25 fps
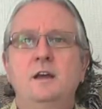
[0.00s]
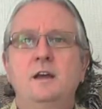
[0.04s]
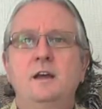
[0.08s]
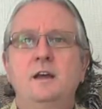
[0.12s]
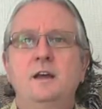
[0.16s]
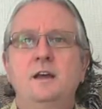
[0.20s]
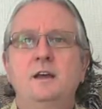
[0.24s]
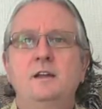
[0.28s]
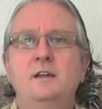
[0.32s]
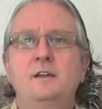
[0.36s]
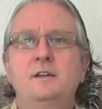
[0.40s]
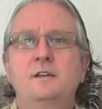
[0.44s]

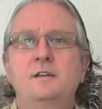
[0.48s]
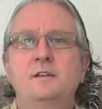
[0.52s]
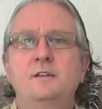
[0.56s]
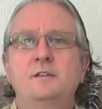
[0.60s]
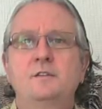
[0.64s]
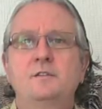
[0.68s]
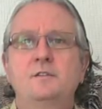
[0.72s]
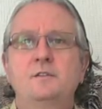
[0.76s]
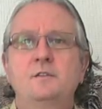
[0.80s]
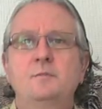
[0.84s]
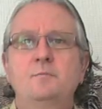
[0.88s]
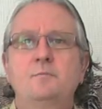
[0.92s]
and
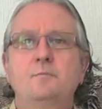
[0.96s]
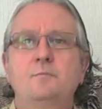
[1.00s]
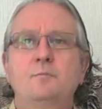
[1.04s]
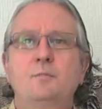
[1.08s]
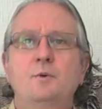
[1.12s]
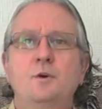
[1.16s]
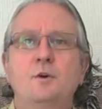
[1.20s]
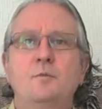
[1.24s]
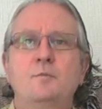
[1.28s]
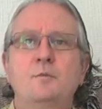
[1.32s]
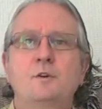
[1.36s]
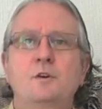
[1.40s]
the
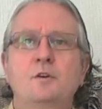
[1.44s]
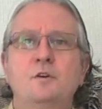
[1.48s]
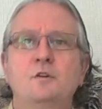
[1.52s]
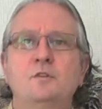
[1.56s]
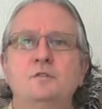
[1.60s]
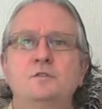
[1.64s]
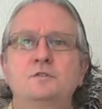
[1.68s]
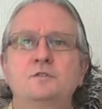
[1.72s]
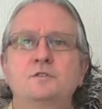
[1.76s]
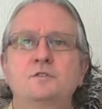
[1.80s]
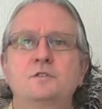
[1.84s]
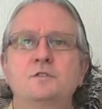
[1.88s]

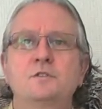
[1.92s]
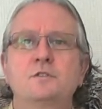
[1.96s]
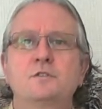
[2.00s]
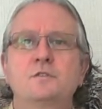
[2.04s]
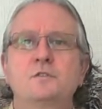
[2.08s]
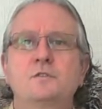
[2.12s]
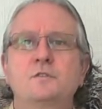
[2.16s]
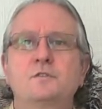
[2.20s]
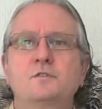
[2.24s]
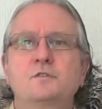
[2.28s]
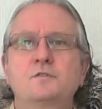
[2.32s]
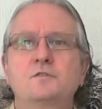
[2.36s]

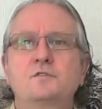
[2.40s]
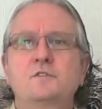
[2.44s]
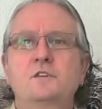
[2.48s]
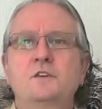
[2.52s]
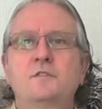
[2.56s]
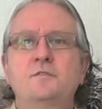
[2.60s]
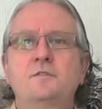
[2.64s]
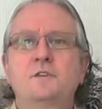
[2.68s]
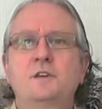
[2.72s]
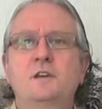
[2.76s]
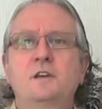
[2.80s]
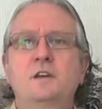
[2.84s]
permaculture
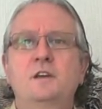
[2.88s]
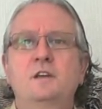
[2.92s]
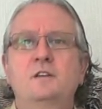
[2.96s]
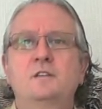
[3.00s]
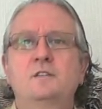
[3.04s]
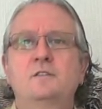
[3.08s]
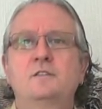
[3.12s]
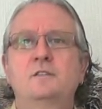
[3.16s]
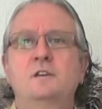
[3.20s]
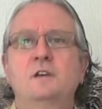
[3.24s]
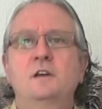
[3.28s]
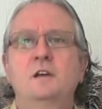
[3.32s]

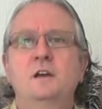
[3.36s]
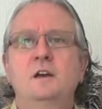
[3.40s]
certificate.